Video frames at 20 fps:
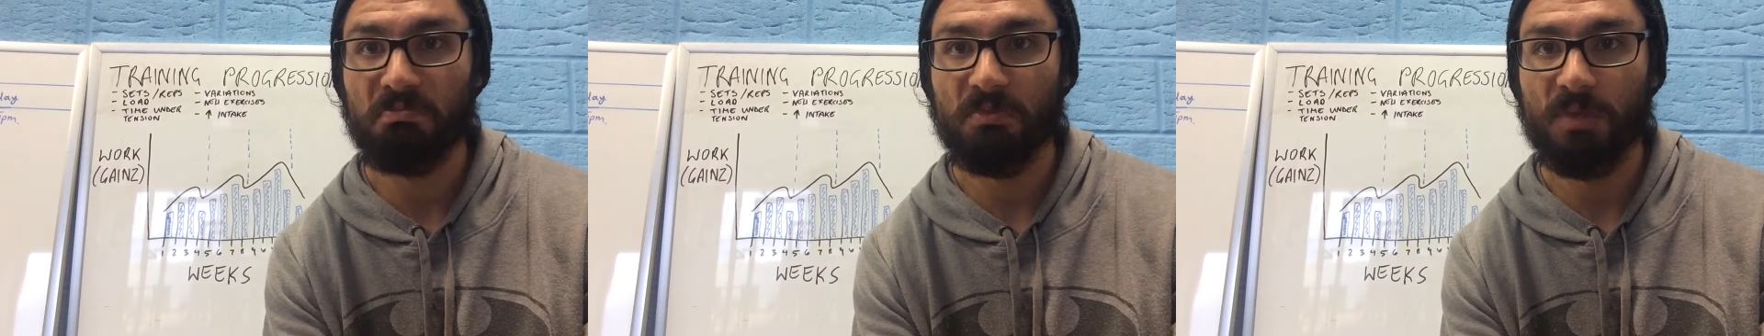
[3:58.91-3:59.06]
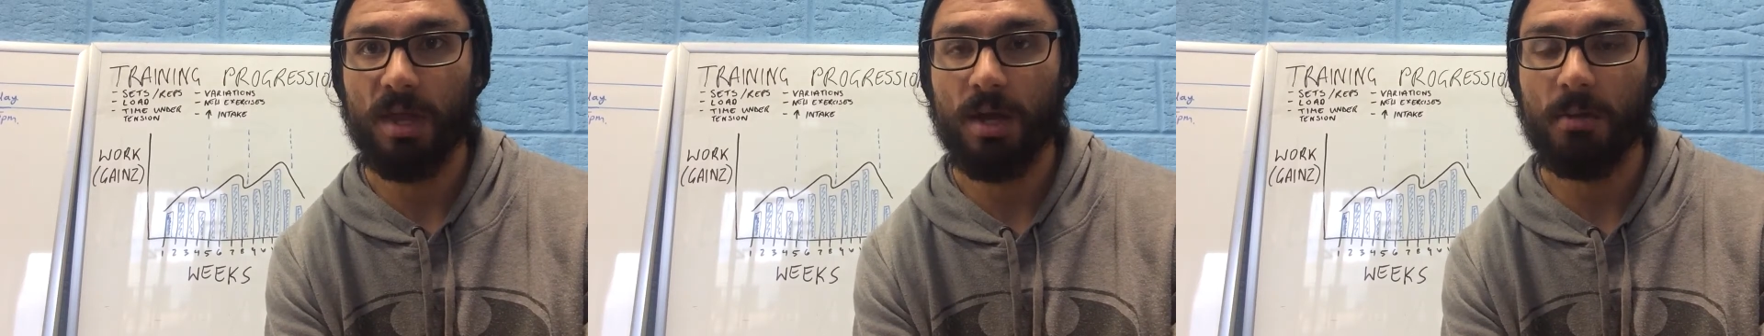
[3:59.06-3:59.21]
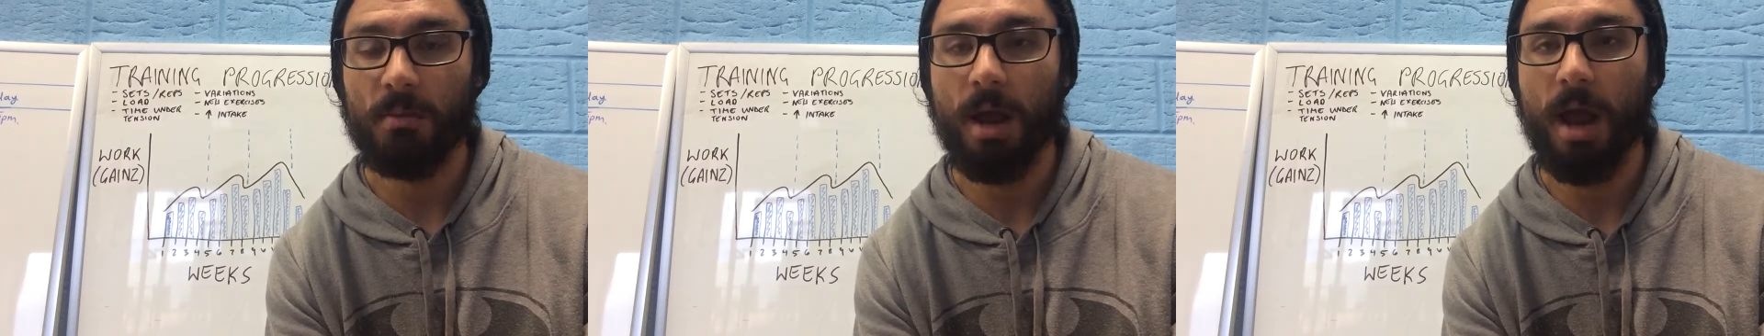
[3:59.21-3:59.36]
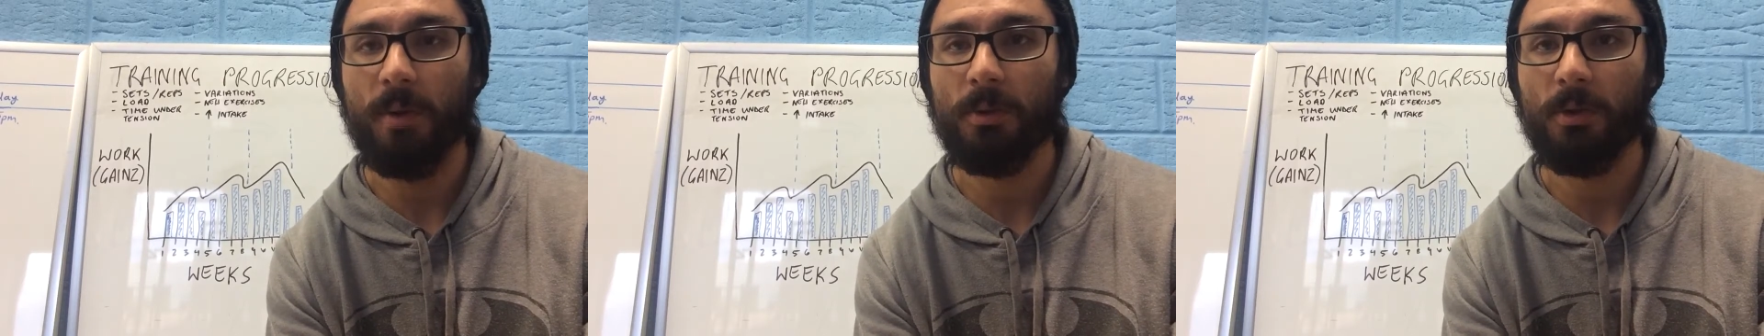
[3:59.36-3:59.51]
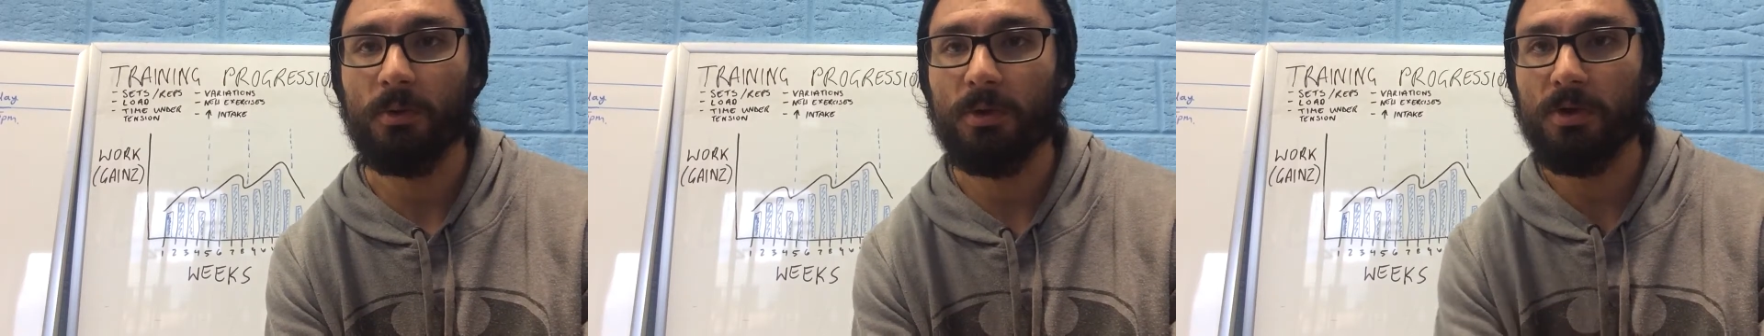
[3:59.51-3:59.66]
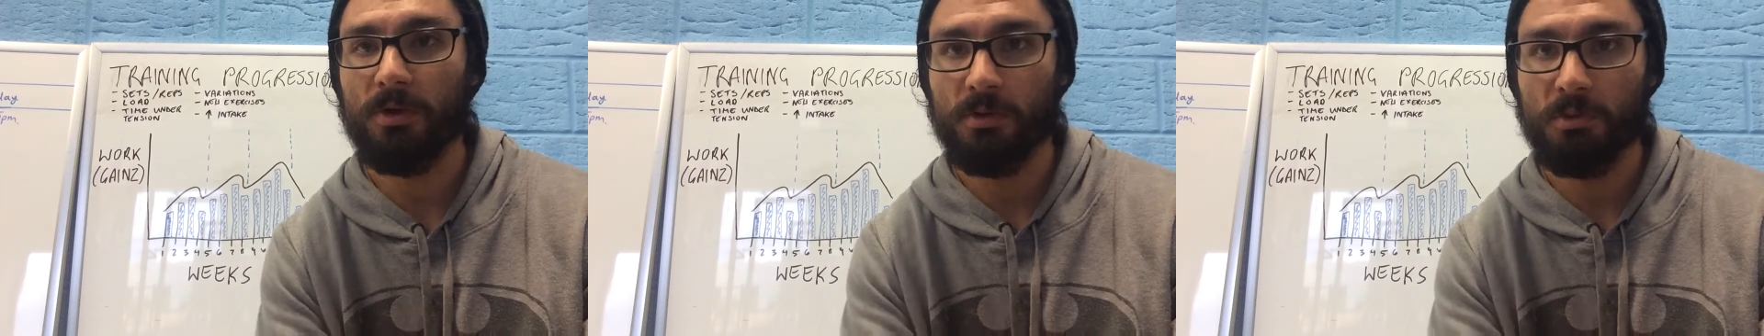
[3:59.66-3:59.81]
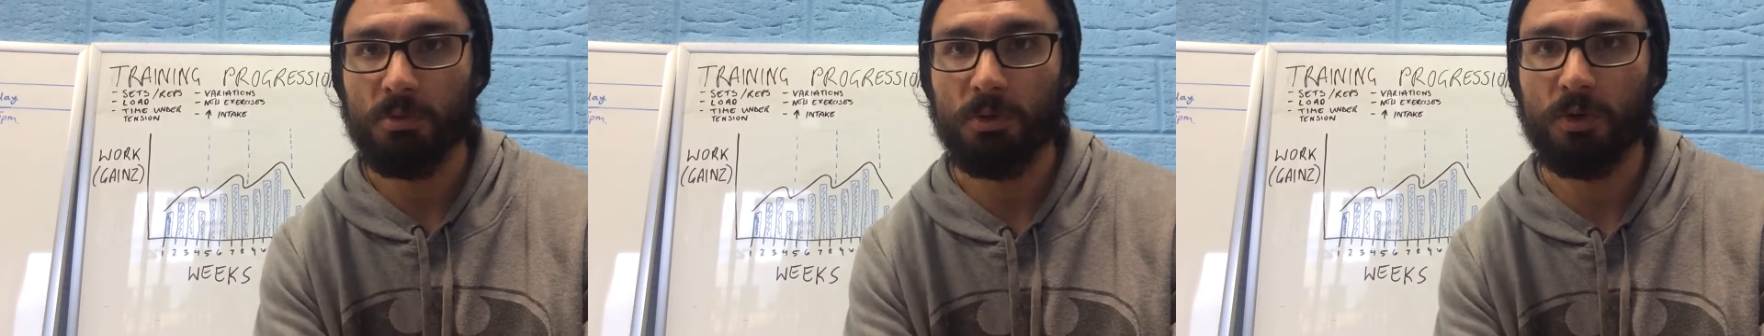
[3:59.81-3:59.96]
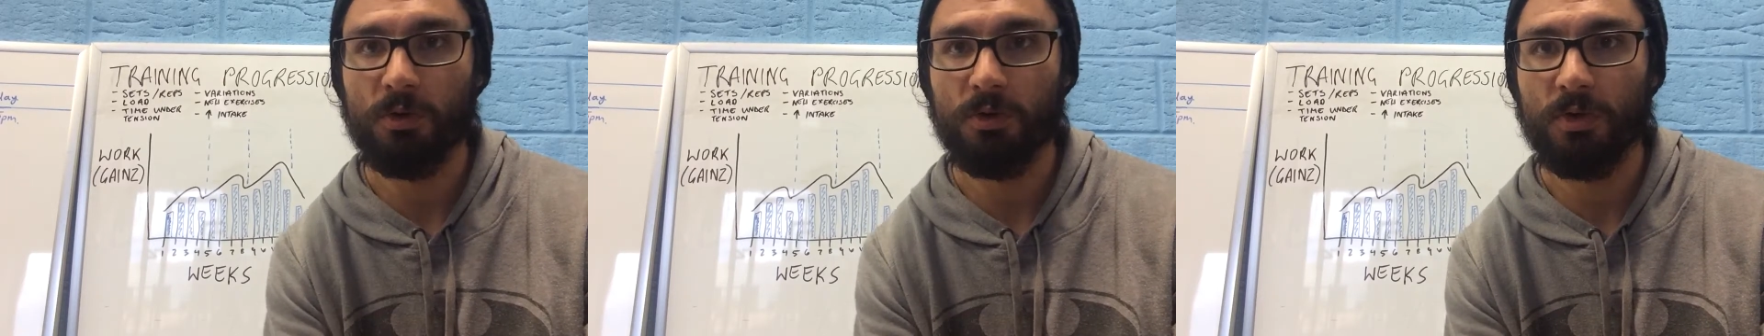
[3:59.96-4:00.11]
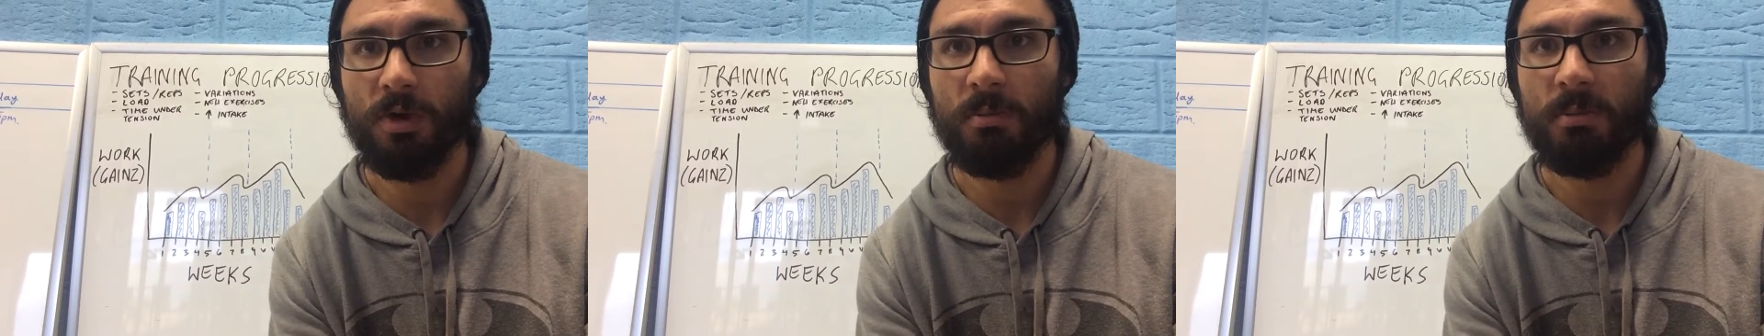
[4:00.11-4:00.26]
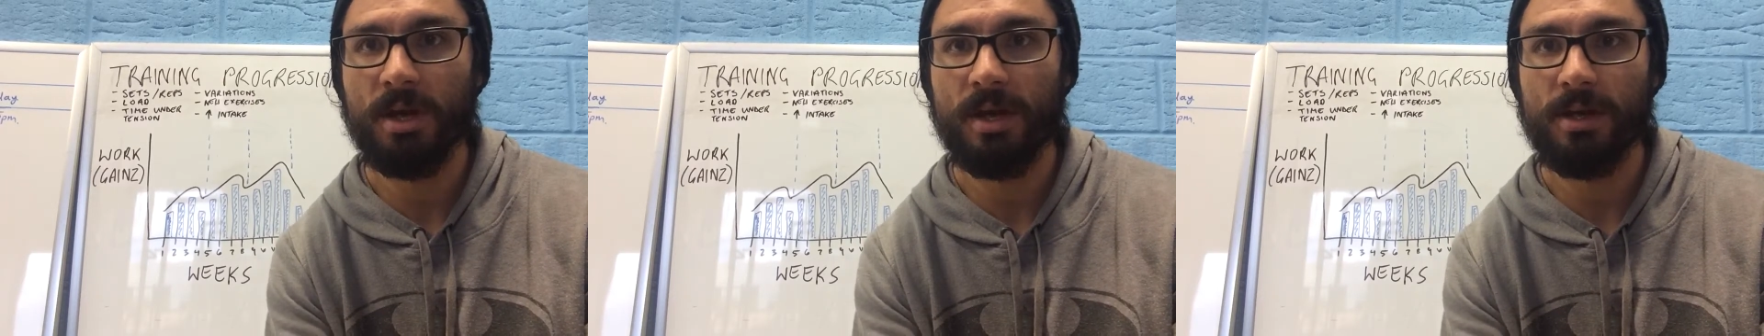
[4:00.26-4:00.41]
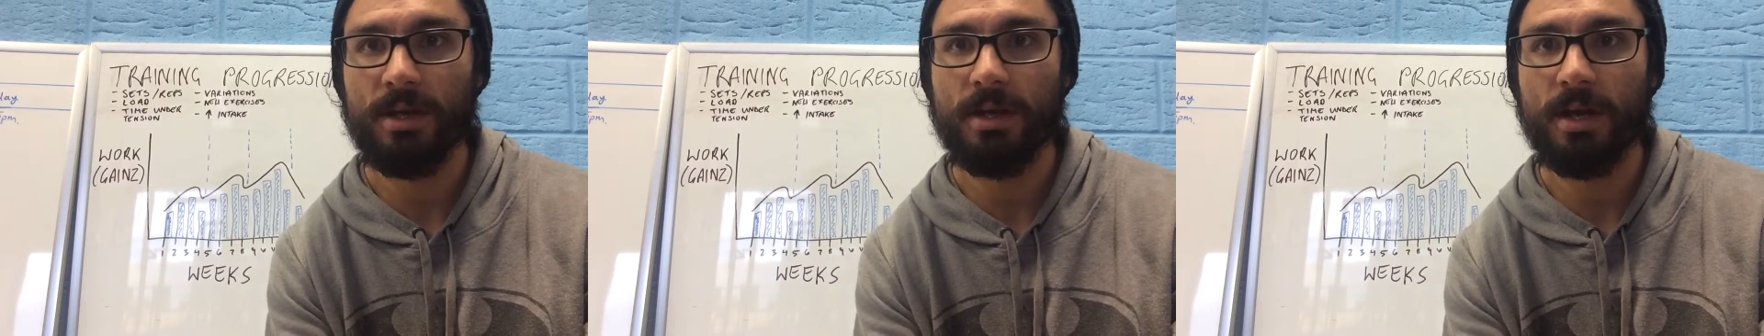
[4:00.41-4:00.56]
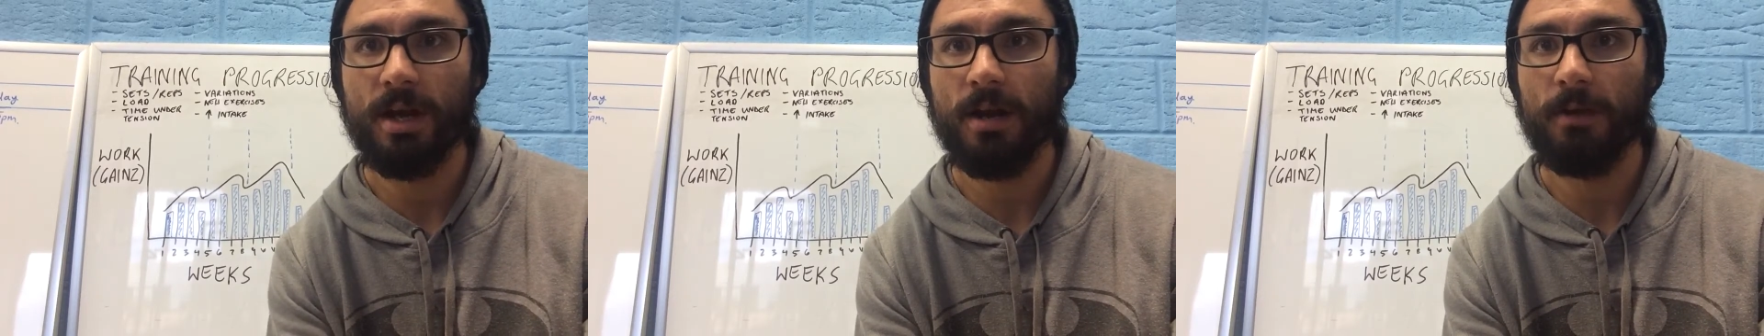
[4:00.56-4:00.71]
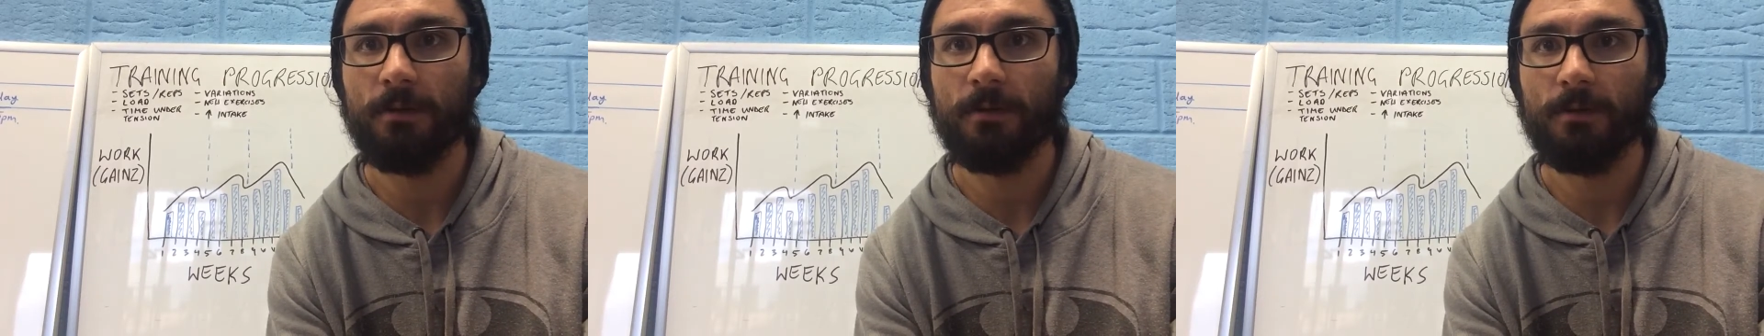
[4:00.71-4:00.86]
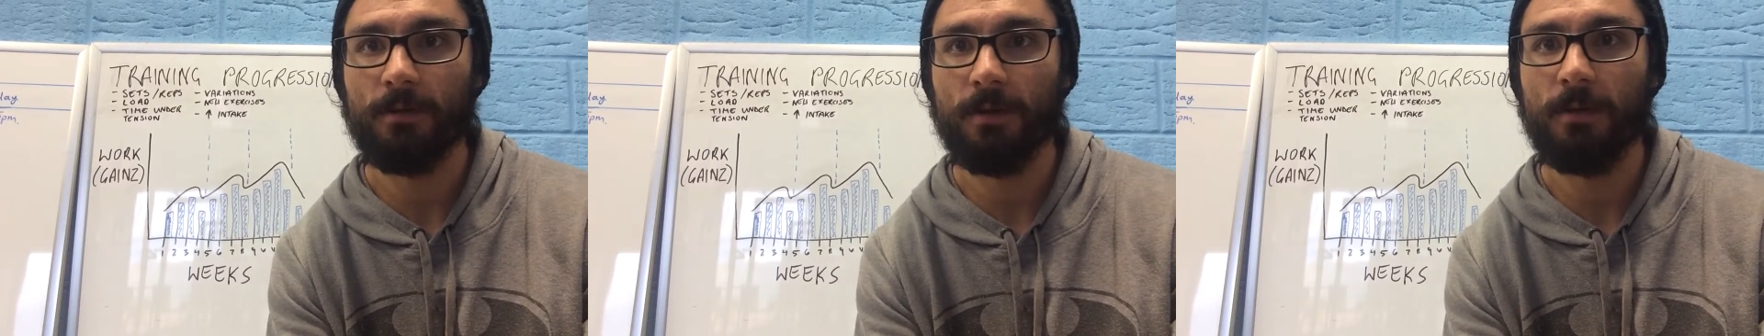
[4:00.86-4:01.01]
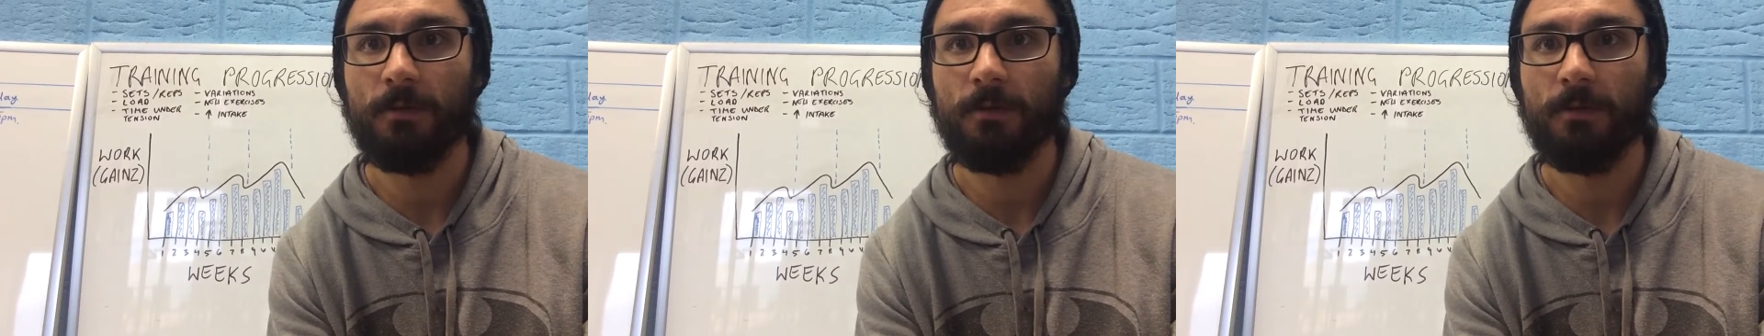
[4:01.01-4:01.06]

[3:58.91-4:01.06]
that I'm happy with, good, I'm eating enough.